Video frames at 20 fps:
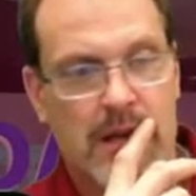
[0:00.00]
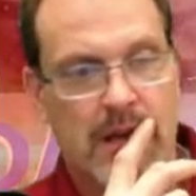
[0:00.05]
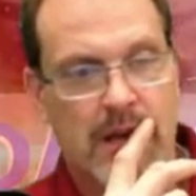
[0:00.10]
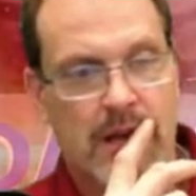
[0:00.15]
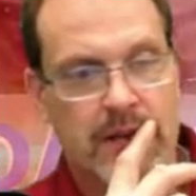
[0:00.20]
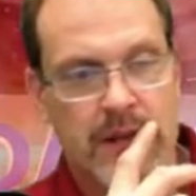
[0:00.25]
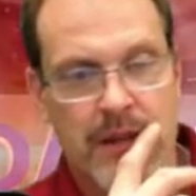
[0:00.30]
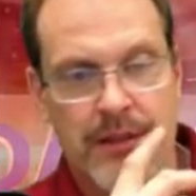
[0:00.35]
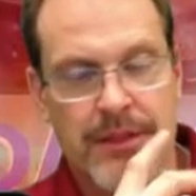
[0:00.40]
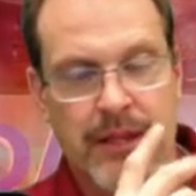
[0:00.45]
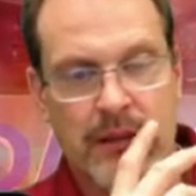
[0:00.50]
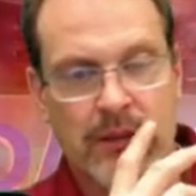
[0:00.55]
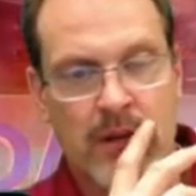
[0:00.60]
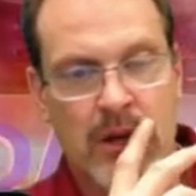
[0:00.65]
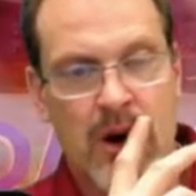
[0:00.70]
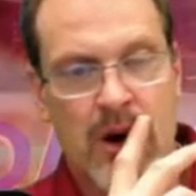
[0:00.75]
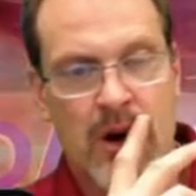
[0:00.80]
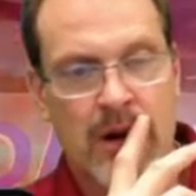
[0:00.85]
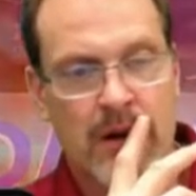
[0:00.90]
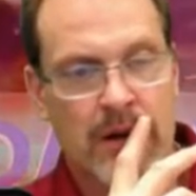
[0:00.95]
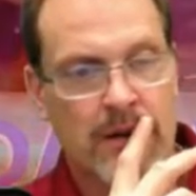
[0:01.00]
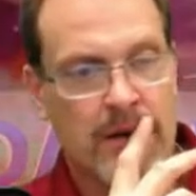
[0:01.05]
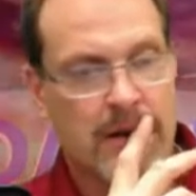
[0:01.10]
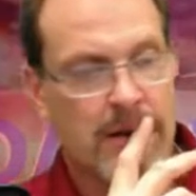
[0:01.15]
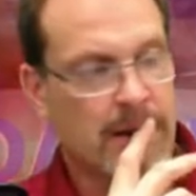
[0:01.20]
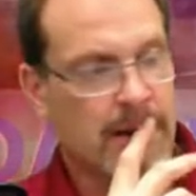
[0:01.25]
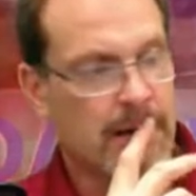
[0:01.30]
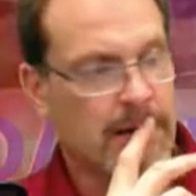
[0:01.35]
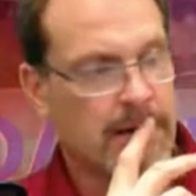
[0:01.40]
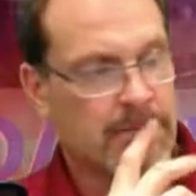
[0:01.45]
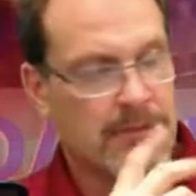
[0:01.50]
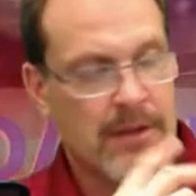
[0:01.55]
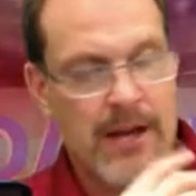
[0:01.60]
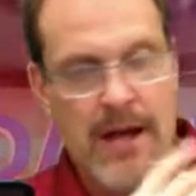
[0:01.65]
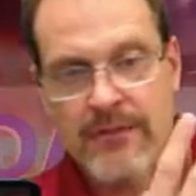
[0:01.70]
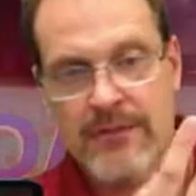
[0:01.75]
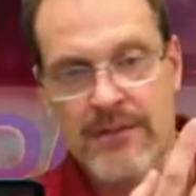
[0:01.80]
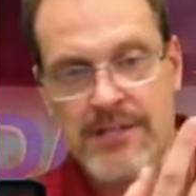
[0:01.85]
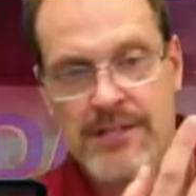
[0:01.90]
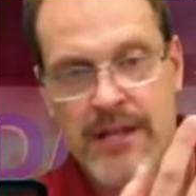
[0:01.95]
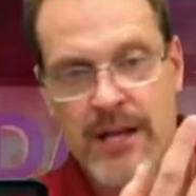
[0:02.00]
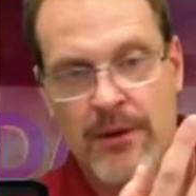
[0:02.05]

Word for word: nothing long. Um, obviously,